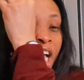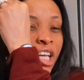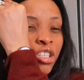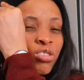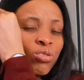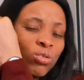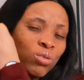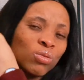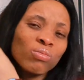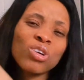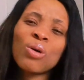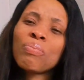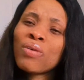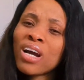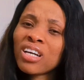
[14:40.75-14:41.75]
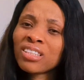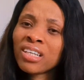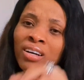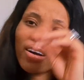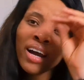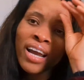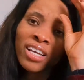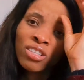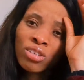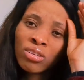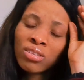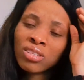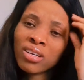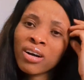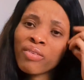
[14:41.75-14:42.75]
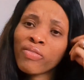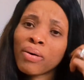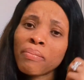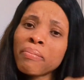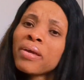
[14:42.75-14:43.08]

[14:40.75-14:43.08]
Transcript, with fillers: so prioritize yourself and